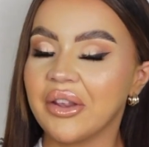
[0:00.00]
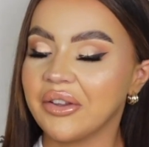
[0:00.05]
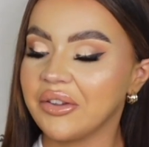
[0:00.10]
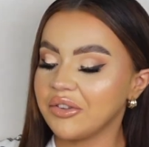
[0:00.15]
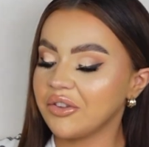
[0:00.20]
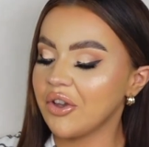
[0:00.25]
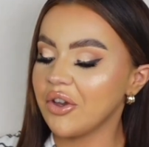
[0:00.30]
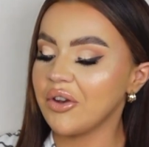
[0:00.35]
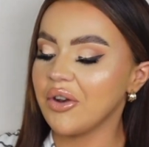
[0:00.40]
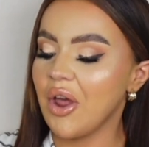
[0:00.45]

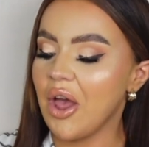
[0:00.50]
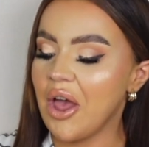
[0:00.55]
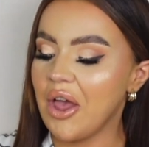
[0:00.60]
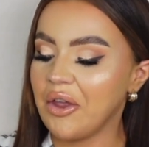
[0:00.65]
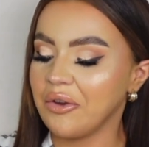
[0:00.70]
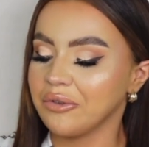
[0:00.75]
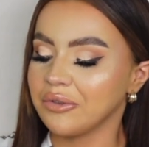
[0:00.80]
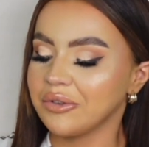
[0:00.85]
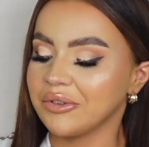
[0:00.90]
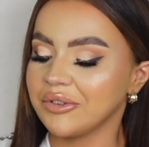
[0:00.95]
Don't know.
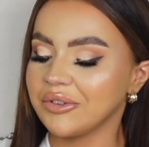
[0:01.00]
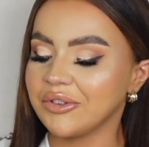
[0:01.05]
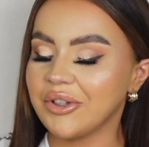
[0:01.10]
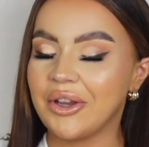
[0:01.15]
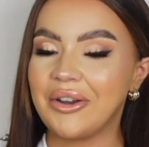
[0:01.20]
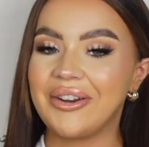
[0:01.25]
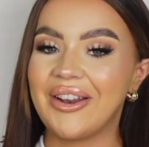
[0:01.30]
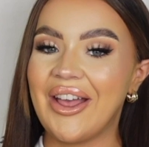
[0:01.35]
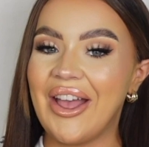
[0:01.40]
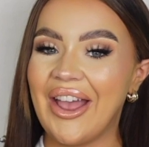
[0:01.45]

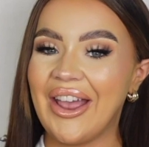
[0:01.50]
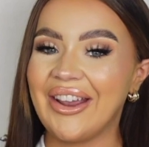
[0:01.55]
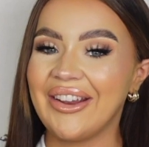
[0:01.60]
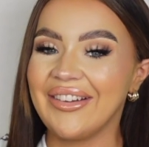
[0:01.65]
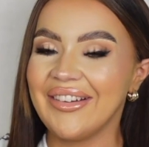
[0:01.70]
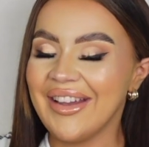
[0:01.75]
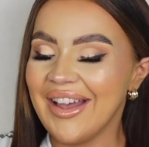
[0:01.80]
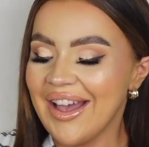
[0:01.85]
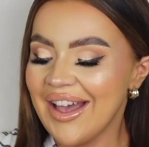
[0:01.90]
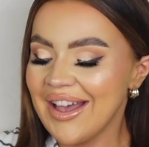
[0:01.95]

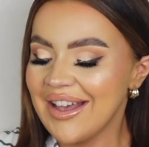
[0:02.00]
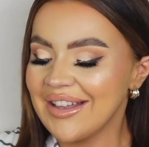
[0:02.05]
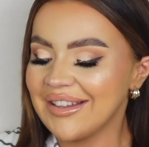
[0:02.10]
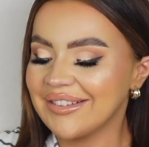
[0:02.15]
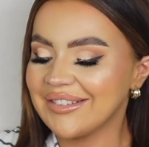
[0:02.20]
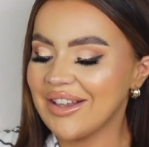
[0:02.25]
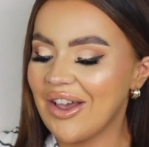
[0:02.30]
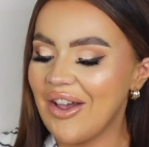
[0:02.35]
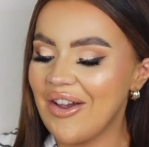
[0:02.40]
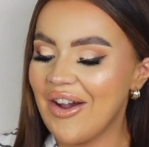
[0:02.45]

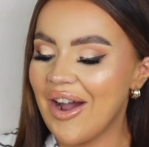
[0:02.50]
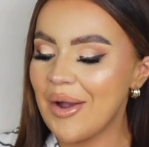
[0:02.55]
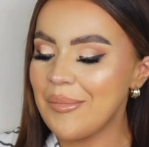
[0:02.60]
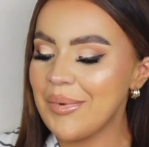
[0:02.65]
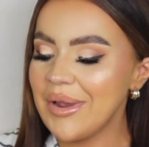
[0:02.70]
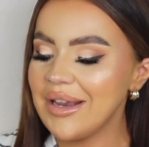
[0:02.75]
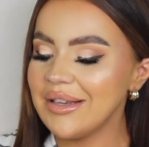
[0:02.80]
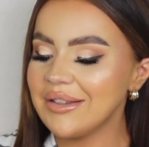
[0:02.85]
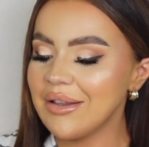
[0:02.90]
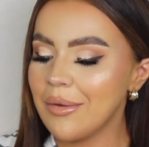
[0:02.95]
So I
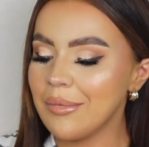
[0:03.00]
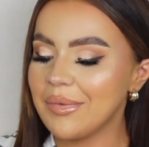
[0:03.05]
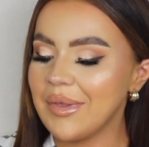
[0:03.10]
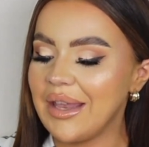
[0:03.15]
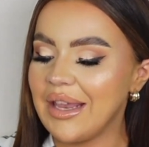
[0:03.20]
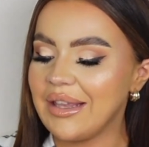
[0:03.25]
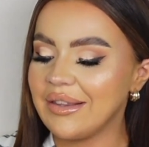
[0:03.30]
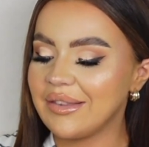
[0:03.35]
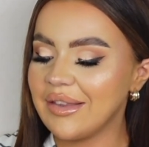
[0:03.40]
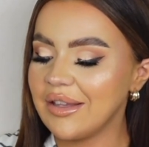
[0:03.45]
picked up
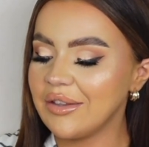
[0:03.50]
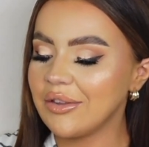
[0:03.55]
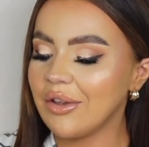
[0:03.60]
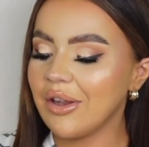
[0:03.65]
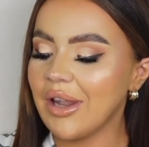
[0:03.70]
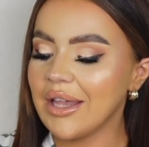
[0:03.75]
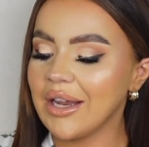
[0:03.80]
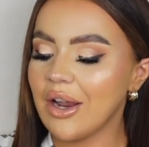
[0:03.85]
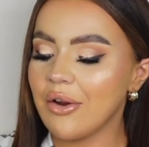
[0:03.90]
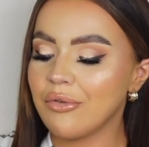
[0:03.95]
these are
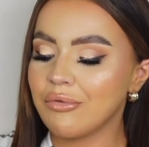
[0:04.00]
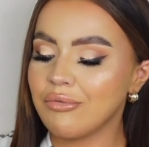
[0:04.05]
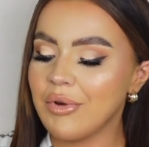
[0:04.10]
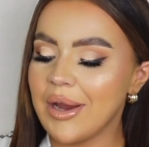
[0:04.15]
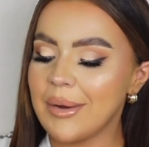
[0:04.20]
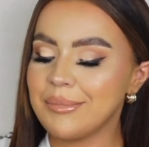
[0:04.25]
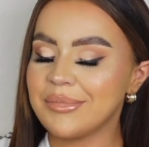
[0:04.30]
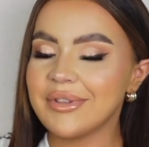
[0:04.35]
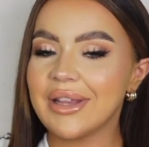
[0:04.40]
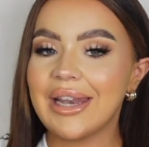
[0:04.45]
like a
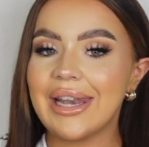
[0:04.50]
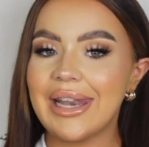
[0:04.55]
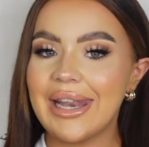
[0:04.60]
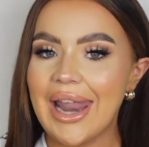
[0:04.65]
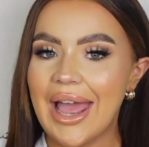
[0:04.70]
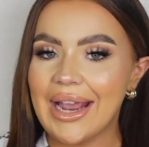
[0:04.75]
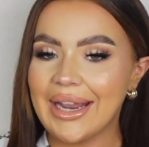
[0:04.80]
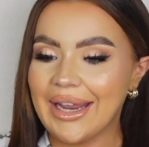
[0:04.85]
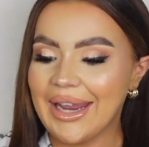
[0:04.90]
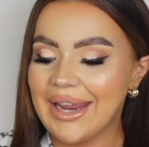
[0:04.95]
ribbed
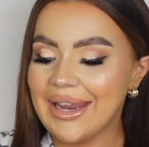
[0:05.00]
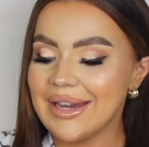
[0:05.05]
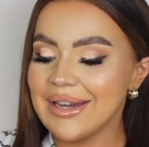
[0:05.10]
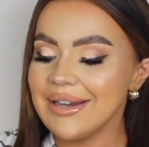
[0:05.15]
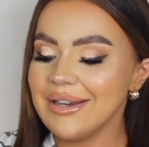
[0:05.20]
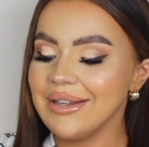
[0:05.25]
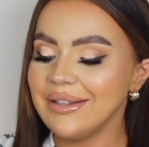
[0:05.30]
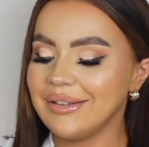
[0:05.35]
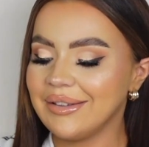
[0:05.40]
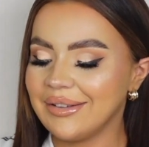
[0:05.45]
legging.